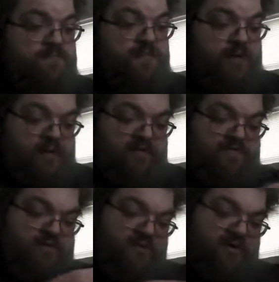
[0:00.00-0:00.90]
And if
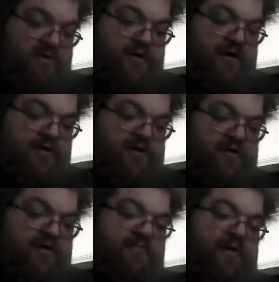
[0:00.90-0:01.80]
you are a youngin'
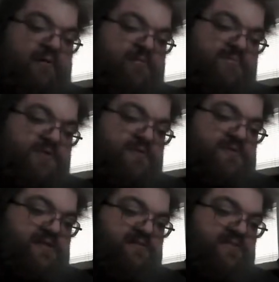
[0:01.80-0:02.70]
and I'm
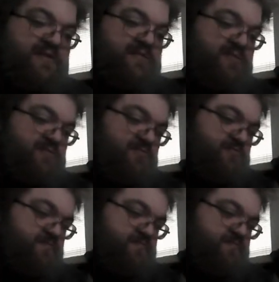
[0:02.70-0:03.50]
cursing offends you,